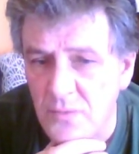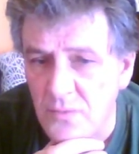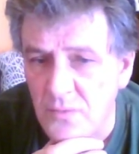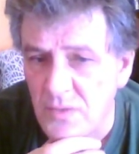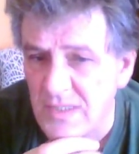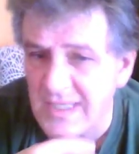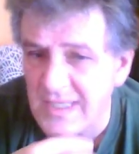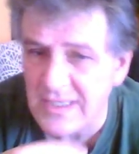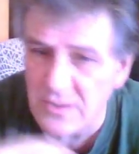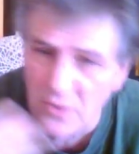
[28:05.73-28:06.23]

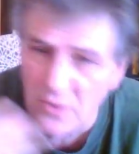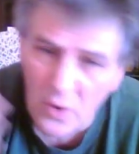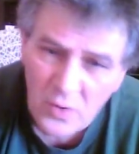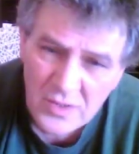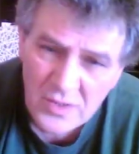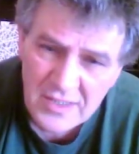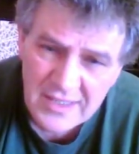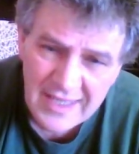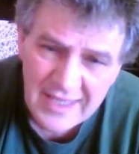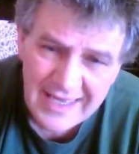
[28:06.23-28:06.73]
was
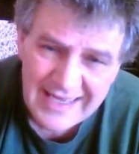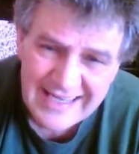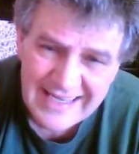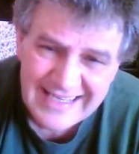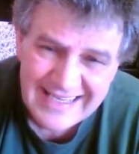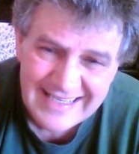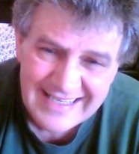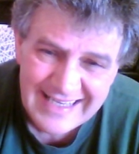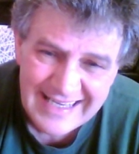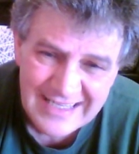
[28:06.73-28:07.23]

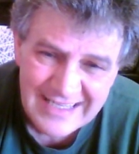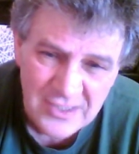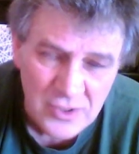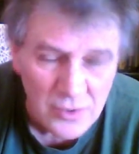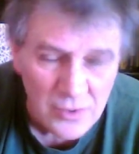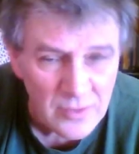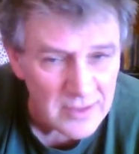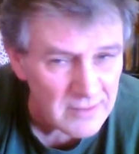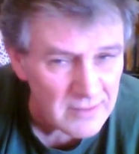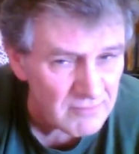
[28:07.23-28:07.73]
indoctrinated
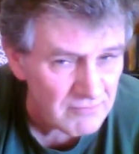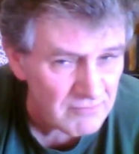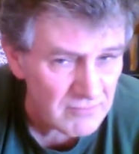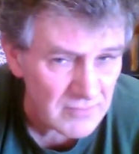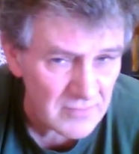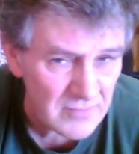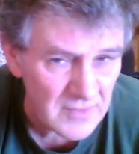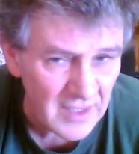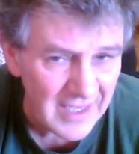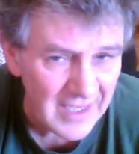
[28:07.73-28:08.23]
into and
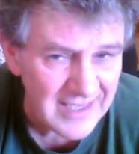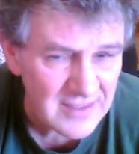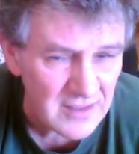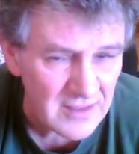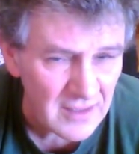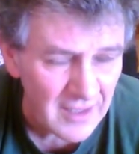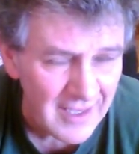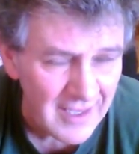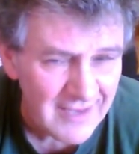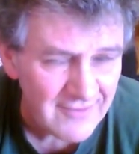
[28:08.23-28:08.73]

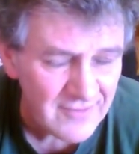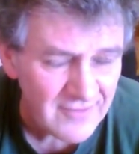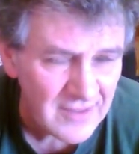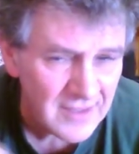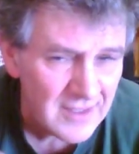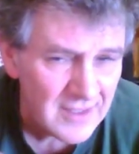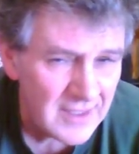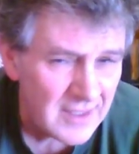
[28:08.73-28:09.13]
later left.